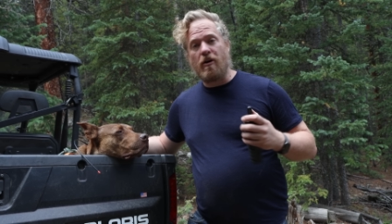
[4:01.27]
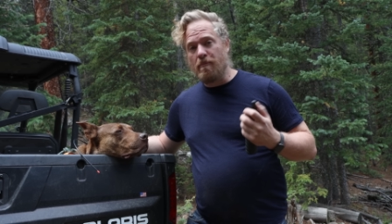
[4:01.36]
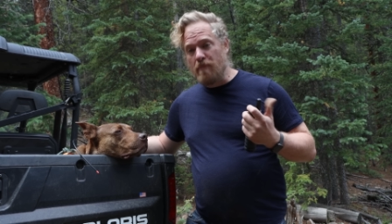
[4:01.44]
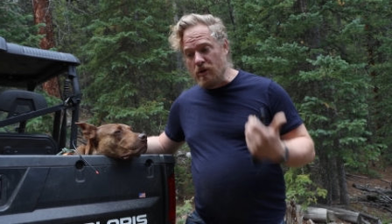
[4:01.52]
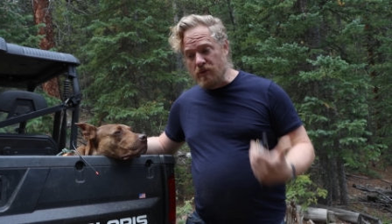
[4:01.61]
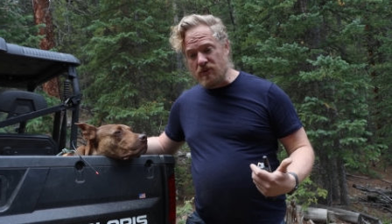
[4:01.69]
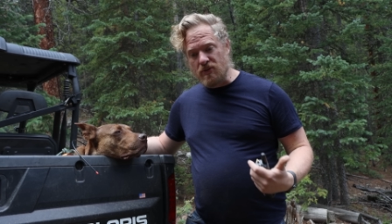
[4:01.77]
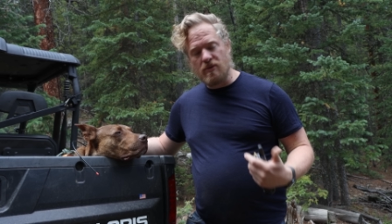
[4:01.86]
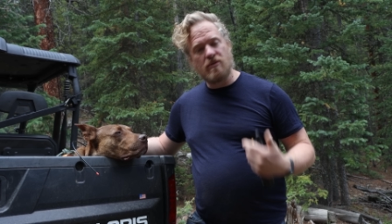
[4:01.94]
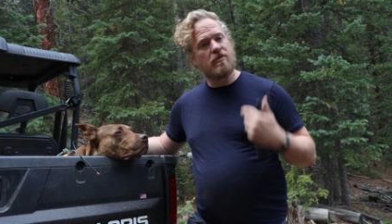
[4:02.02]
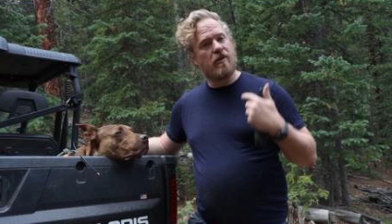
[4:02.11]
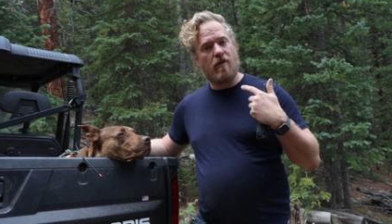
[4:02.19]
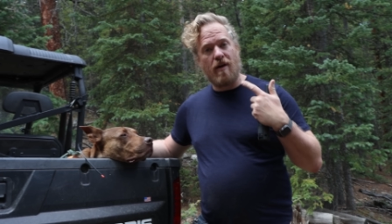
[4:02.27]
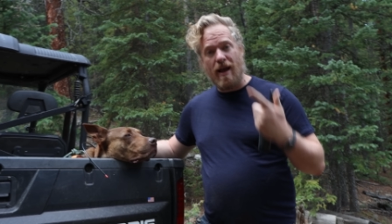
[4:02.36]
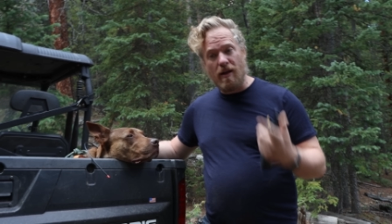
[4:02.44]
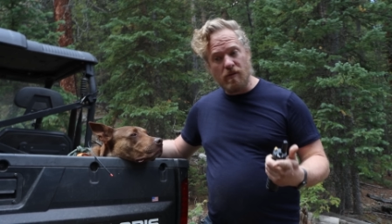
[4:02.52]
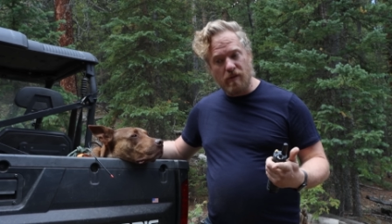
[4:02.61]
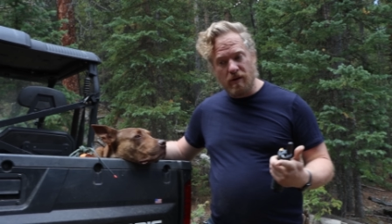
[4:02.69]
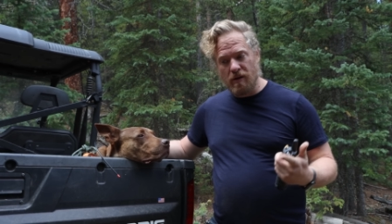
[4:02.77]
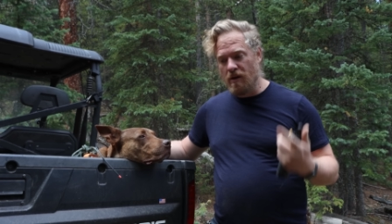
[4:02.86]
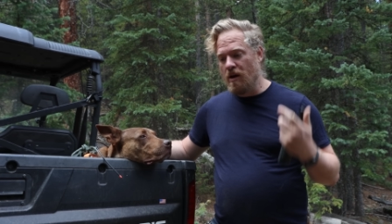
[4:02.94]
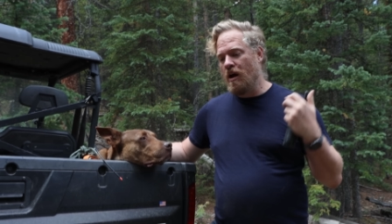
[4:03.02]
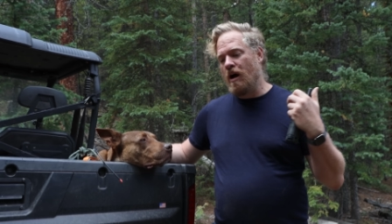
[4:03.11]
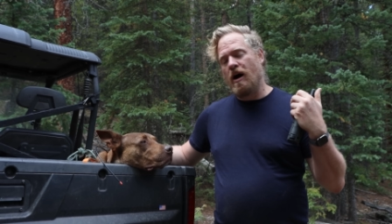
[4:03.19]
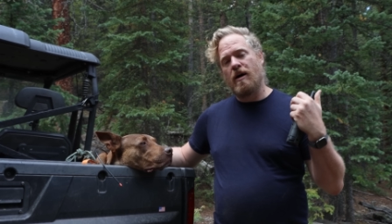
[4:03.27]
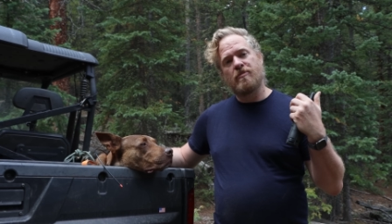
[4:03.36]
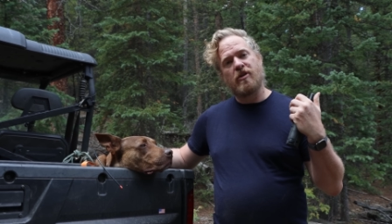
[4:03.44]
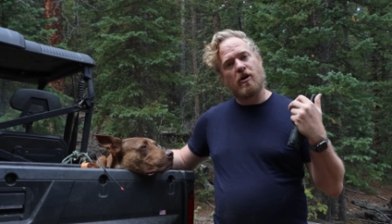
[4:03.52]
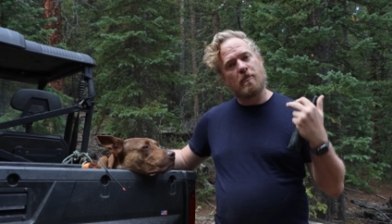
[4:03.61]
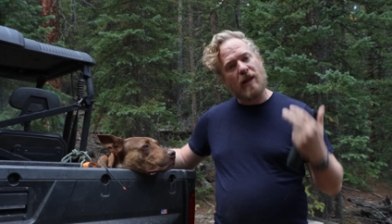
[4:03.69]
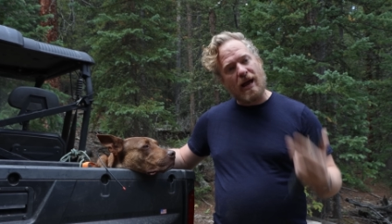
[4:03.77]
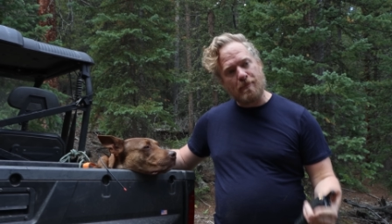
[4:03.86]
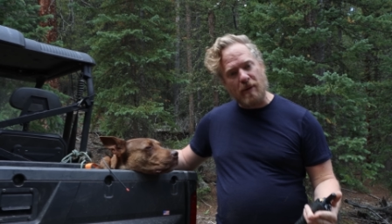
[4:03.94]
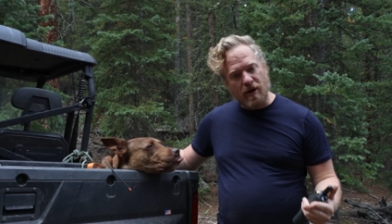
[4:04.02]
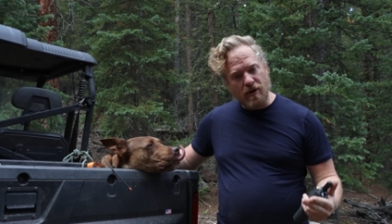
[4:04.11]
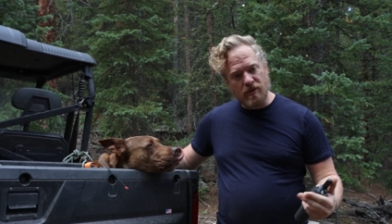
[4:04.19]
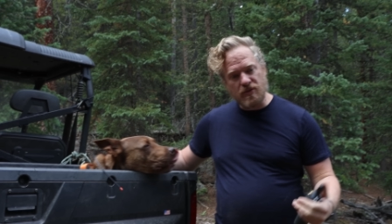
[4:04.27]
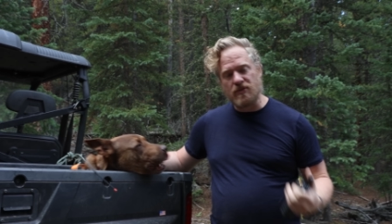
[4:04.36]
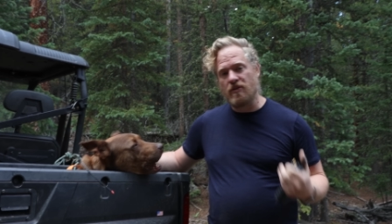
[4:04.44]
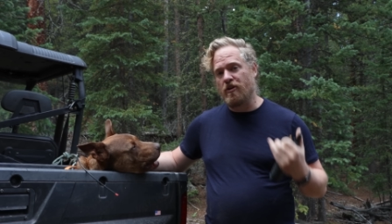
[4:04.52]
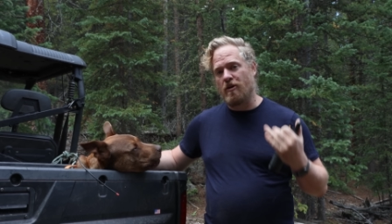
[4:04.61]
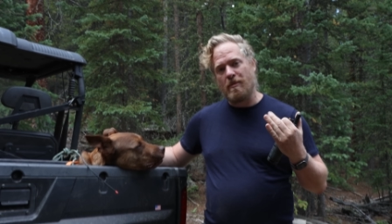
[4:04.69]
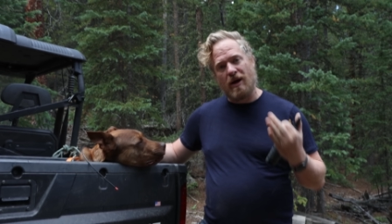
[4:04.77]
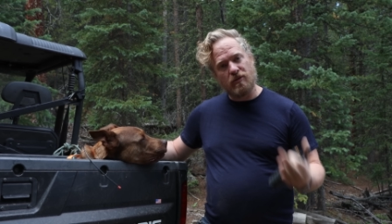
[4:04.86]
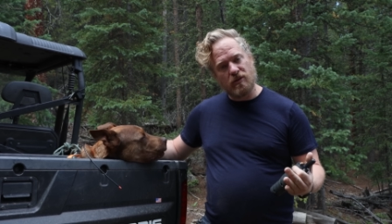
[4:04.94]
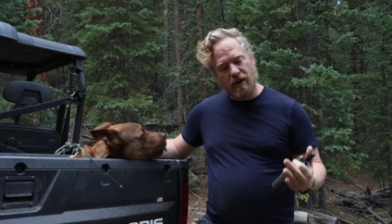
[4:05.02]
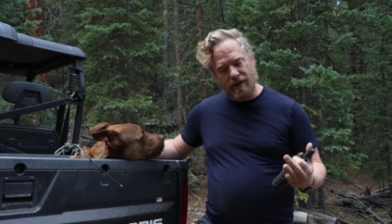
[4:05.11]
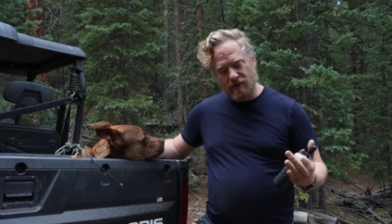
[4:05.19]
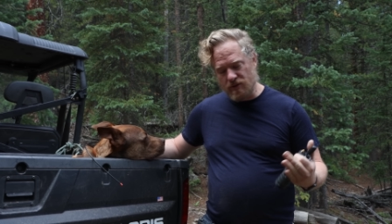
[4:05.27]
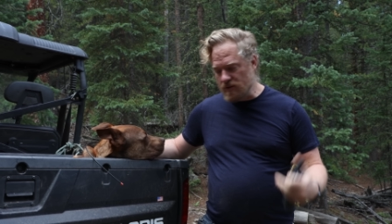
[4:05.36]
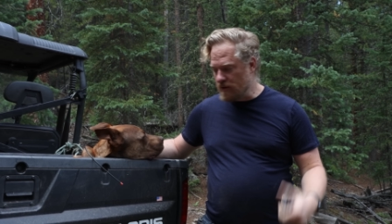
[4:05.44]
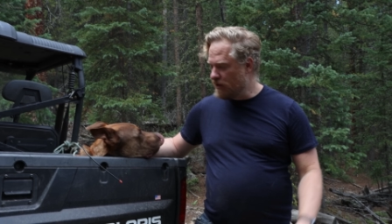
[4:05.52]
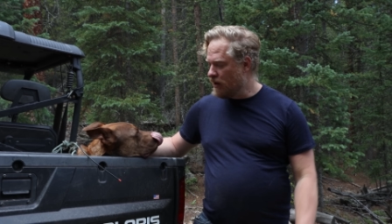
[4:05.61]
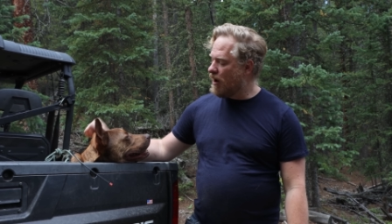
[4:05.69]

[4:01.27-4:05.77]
are moose, there are elk, there are black bears, there are mountain lions.